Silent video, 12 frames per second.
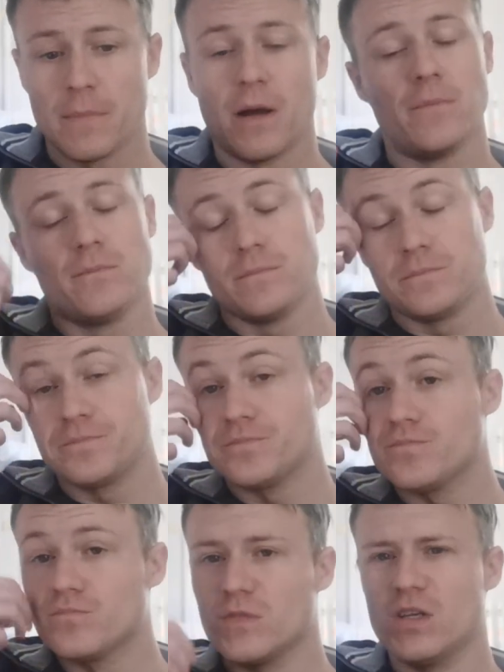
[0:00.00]
But
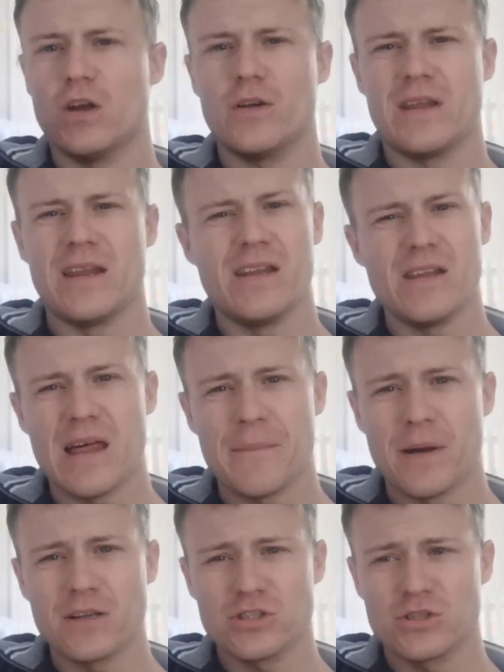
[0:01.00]
you don't hit it
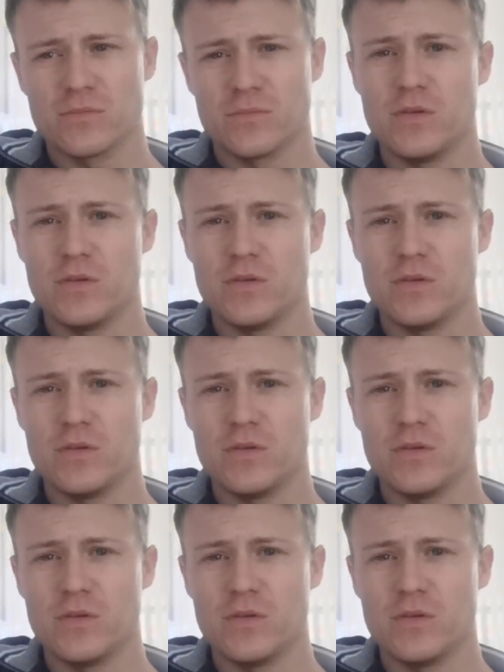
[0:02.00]
that much.